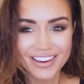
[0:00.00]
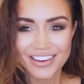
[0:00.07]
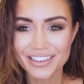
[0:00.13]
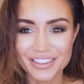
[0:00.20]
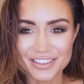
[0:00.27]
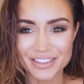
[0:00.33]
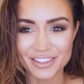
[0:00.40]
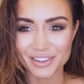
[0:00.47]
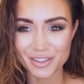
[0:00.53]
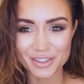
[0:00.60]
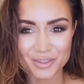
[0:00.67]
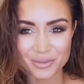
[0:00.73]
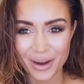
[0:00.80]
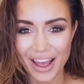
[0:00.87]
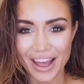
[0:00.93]
because it
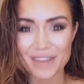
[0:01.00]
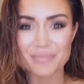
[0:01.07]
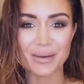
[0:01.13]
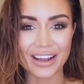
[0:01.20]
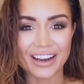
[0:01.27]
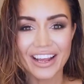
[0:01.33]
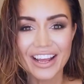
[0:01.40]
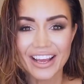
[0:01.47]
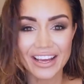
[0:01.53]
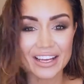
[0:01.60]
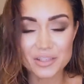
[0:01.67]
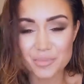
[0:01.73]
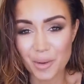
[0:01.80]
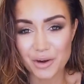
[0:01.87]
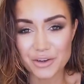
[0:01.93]
looks wet, but
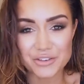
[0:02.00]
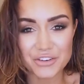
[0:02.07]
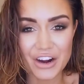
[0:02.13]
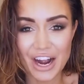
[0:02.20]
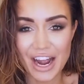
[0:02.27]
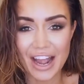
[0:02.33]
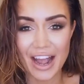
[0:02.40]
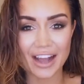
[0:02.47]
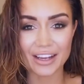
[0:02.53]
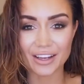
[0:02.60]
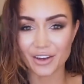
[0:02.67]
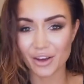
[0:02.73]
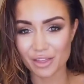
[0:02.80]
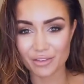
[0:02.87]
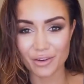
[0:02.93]
it's bone dry. I
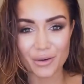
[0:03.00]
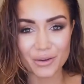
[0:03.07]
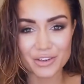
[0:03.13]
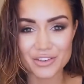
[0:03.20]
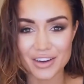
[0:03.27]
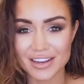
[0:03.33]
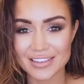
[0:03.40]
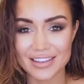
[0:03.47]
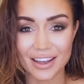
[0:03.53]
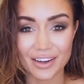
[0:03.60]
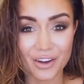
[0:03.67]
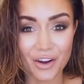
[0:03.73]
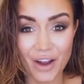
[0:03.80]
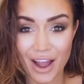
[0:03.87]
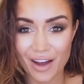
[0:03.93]
can go throw on a dress
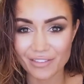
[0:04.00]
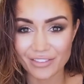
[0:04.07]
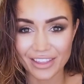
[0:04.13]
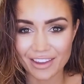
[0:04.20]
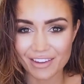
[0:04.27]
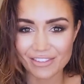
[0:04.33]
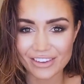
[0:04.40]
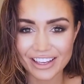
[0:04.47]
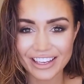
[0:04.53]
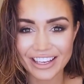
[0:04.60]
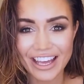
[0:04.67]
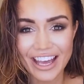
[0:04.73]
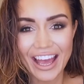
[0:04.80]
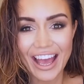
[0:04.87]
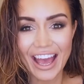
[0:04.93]
and go out for the evening.
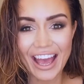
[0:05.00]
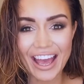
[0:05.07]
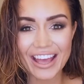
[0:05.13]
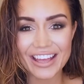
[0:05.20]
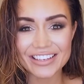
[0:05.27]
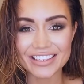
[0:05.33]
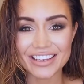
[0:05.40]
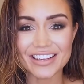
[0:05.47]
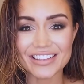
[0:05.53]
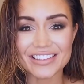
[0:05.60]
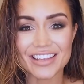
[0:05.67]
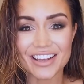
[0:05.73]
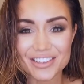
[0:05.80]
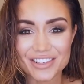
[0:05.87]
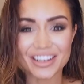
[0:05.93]
And it's
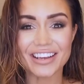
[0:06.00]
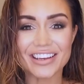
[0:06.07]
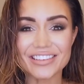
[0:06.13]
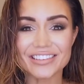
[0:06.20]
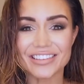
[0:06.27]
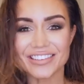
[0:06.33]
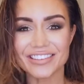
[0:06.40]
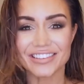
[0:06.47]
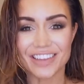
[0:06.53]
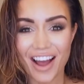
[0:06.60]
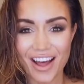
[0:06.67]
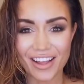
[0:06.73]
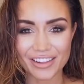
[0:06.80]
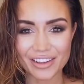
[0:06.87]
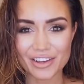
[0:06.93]
such an easy
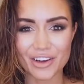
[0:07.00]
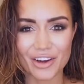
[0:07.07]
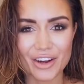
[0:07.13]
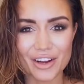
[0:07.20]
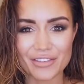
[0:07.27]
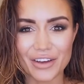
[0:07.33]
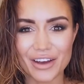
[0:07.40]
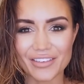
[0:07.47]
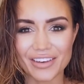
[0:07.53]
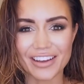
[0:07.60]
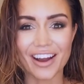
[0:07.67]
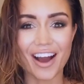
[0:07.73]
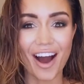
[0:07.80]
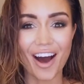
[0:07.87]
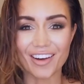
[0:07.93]
style, you know, if you're ever
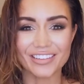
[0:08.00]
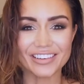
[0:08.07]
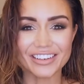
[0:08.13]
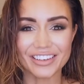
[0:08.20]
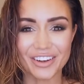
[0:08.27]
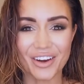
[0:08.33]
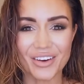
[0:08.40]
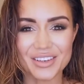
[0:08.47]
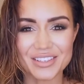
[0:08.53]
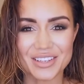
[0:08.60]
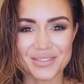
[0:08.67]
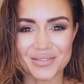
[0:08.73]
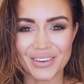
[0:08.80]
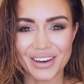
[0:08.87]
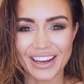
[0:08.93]
in a hurry to go
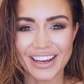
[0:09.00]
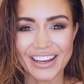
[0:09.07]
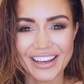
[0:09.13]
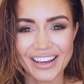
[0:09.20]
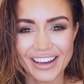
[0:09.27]
somewhere